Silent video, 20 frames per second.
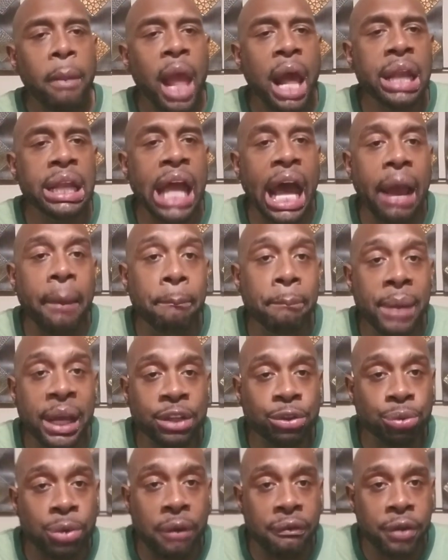like,
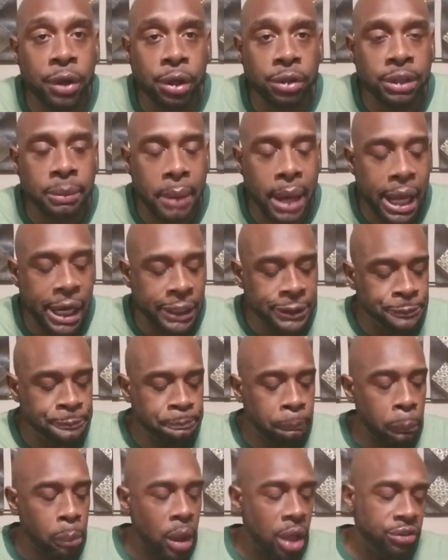mixed reviews about it.
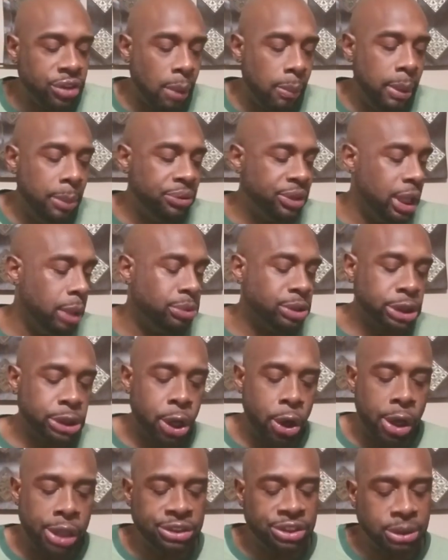Some people said it was
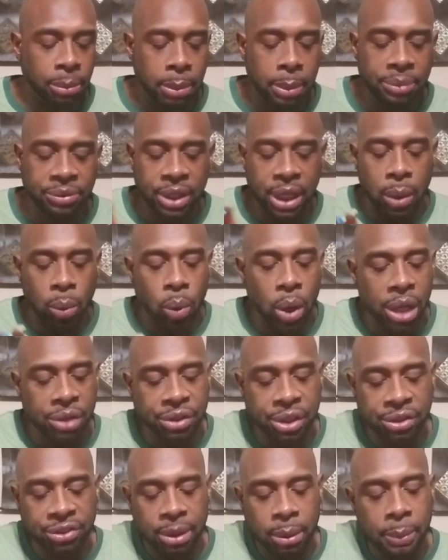good. Some people said it
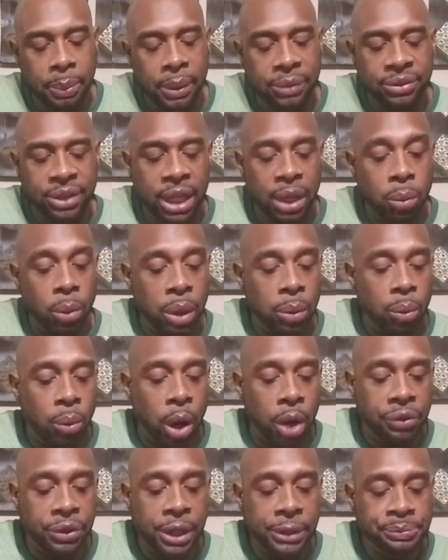wasn't. Some people said it wasn't
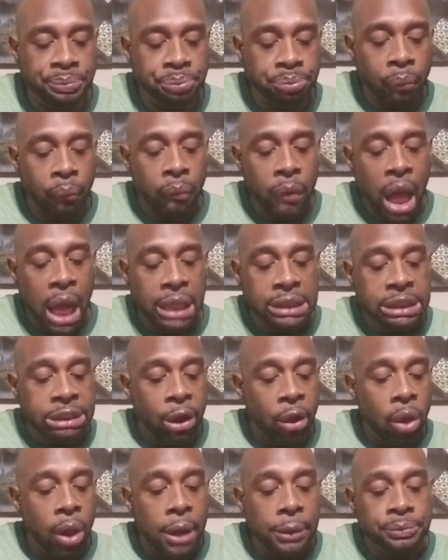worth it.
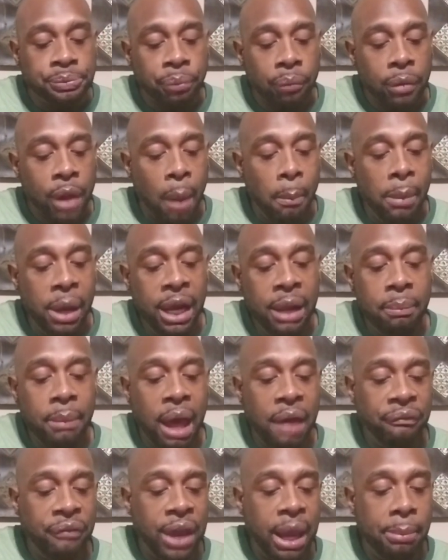Me and
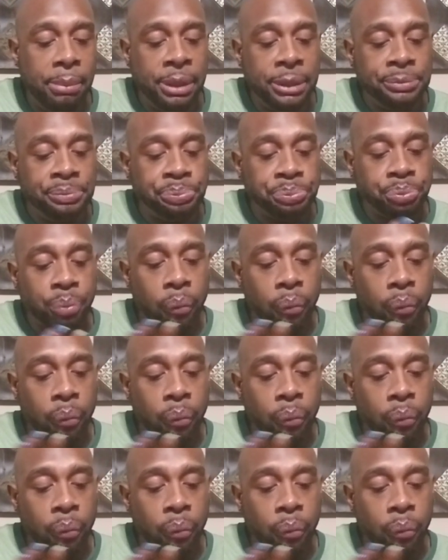my family,